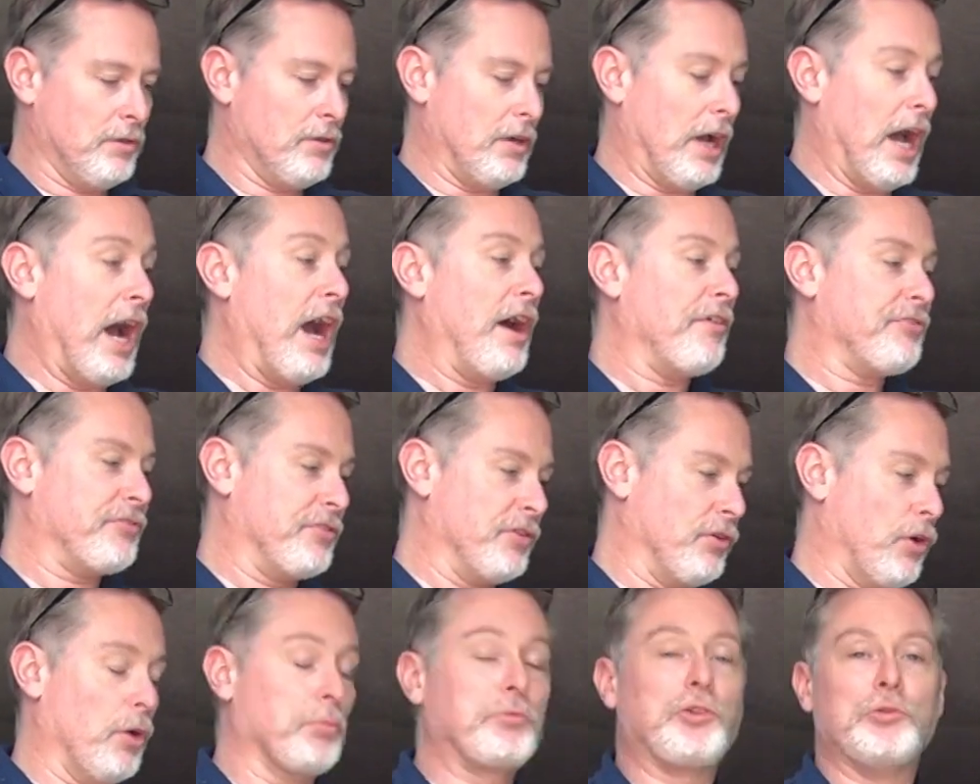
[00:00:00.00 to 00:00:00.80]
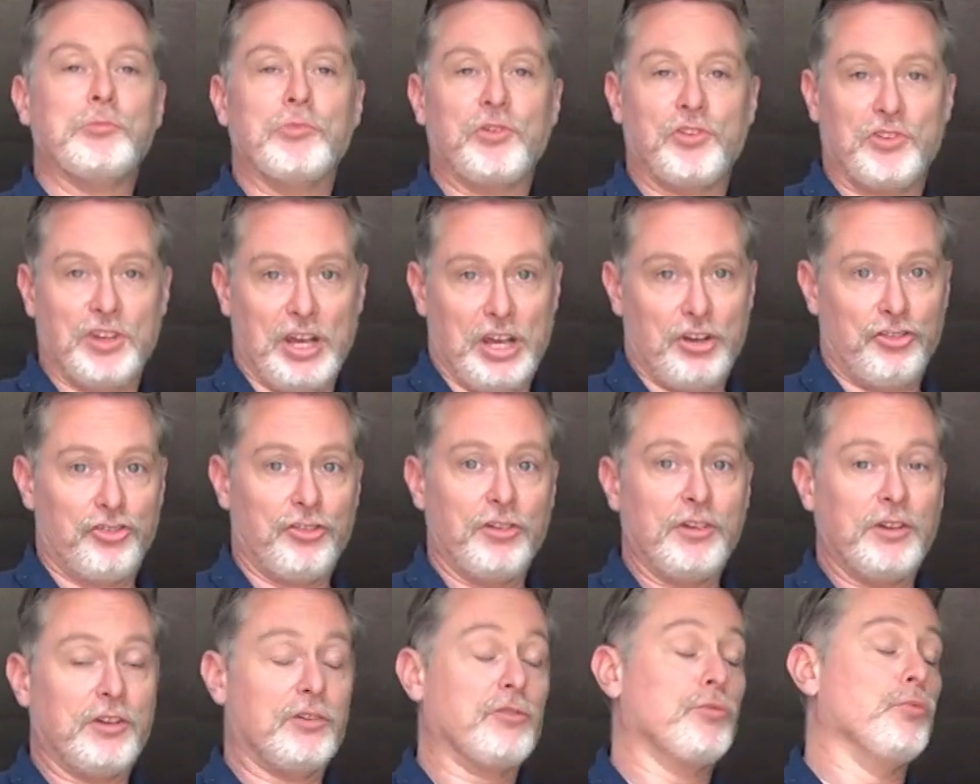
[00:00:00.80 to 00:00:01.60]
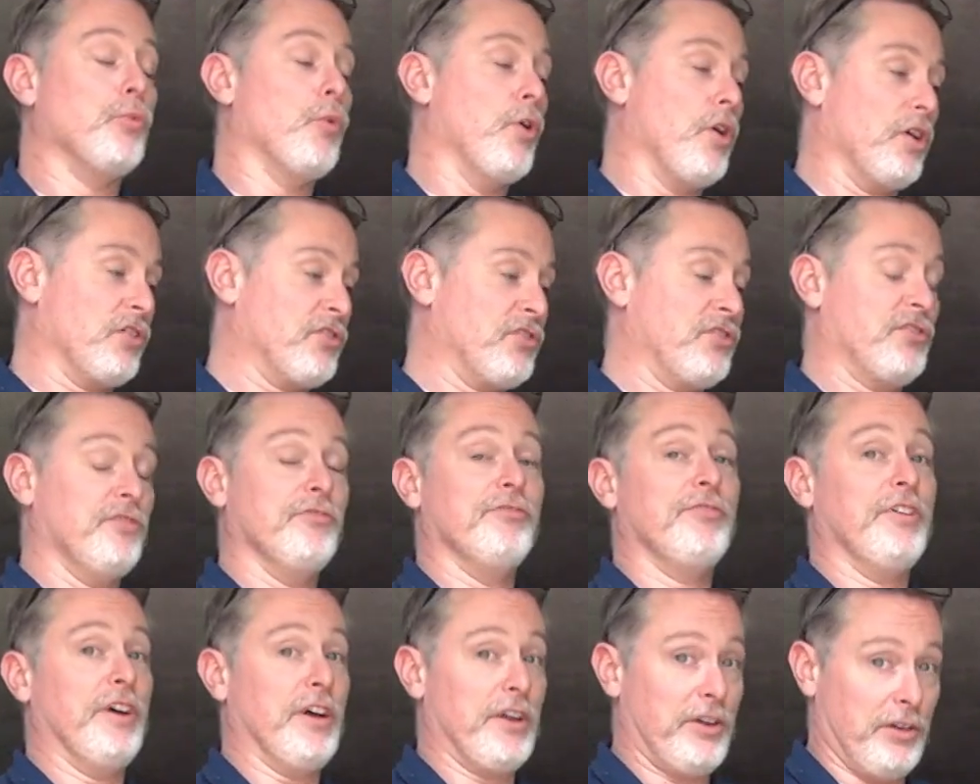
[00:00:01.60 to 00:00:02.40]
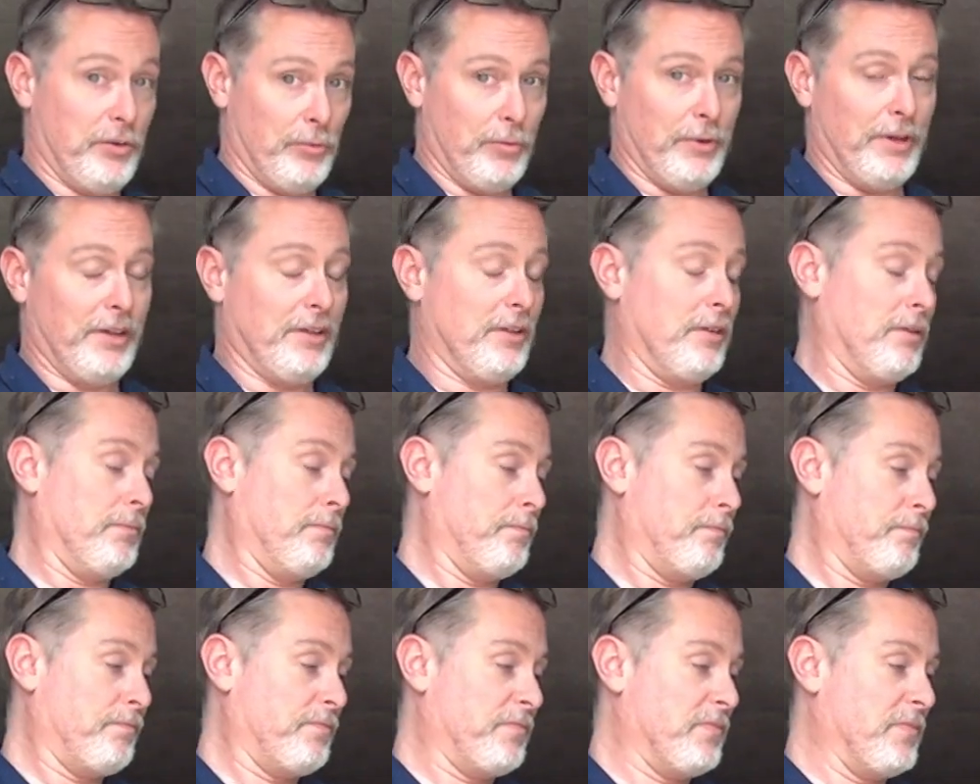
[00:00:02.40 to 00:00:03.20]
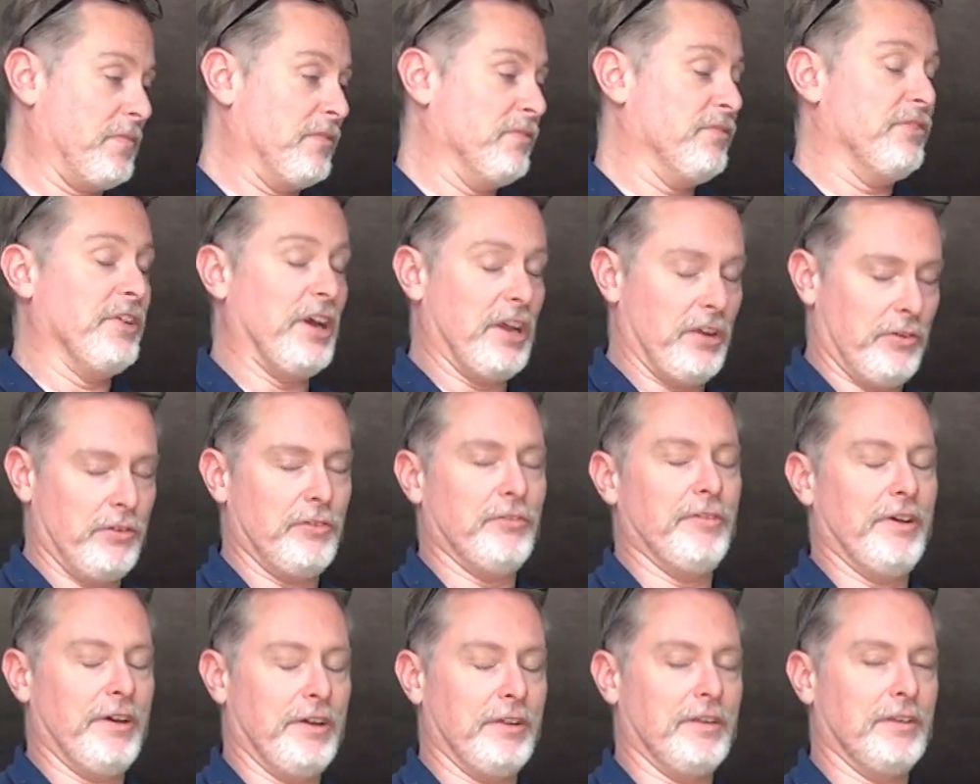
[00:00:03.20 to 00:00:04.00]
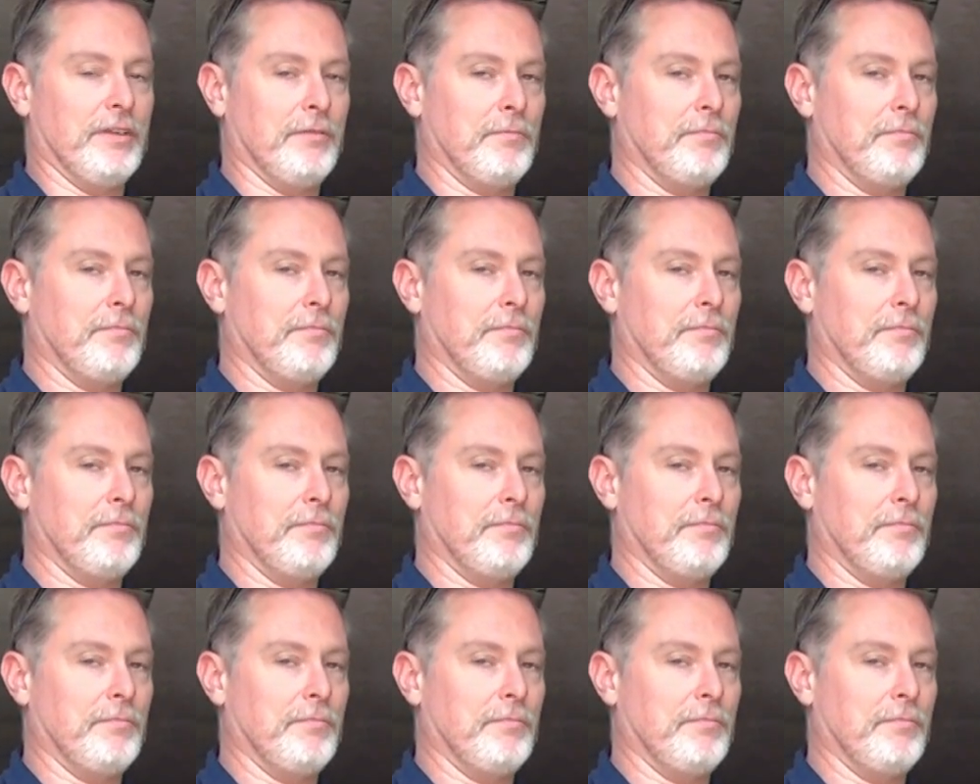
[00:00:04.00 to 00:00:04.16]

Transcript: After optimization, it works very well. Very well.